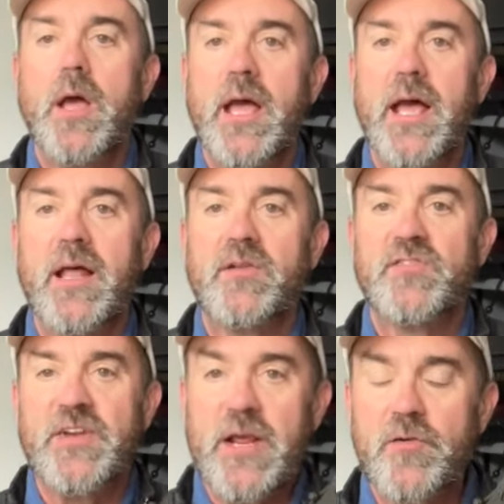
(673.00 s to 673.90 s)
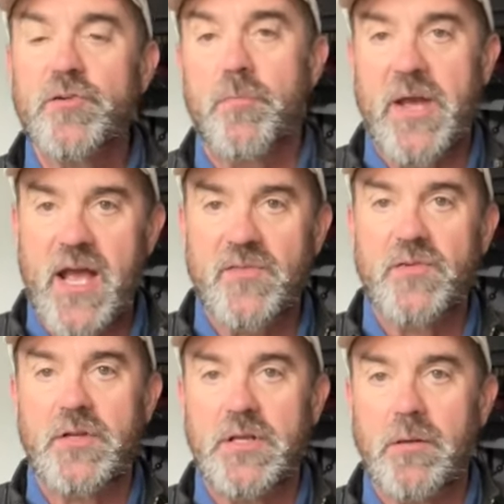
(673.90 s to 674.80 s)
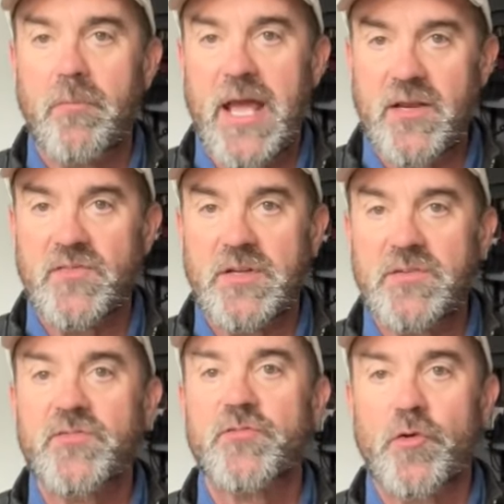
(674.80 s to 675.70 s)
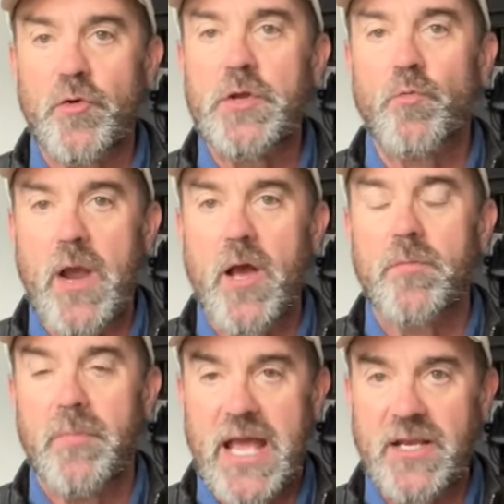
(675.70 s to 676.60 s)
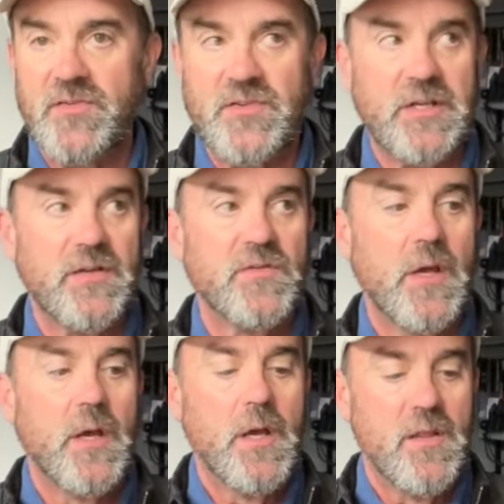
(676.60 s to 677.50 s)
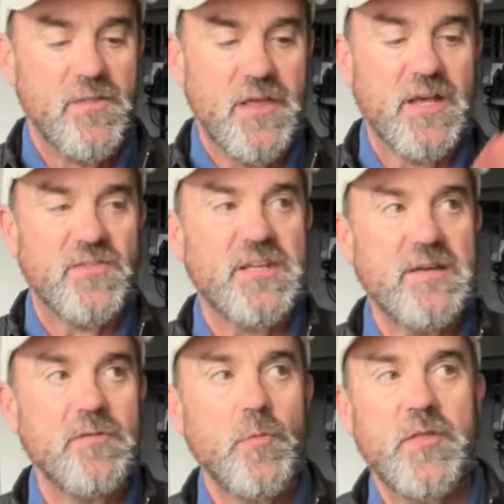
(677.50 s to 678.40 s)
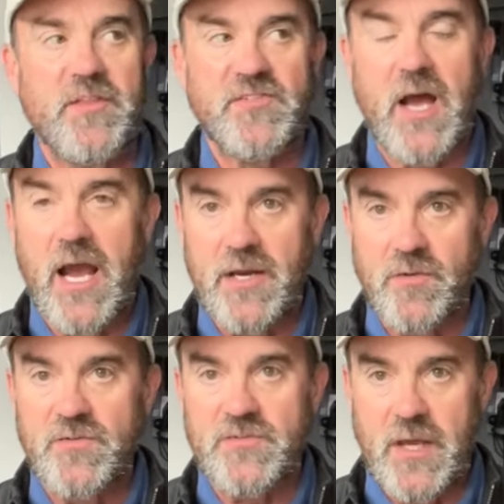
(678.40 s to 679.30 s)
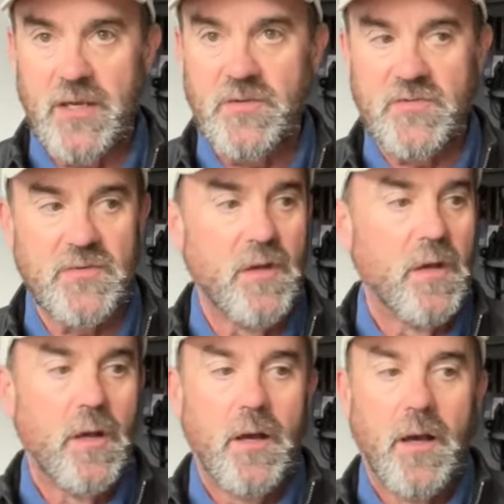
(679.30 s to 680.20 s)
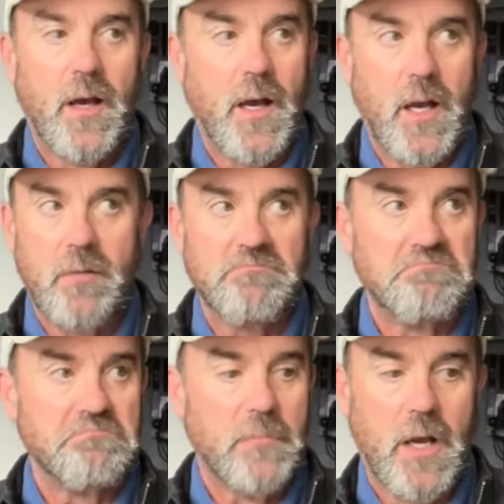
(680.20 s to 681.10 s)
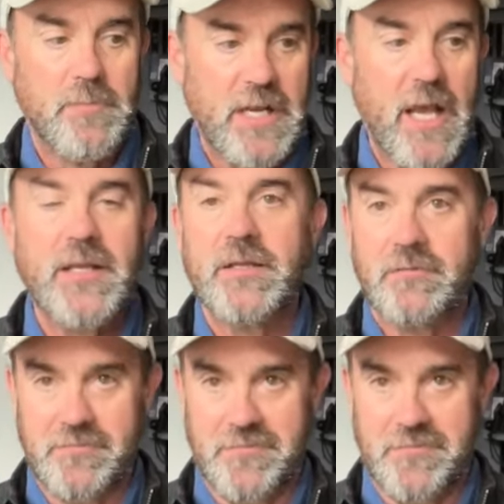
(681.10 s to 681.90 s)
and standard capacity magazines, thirty round magazines, this, even with its iron sights, um, I mean, I can,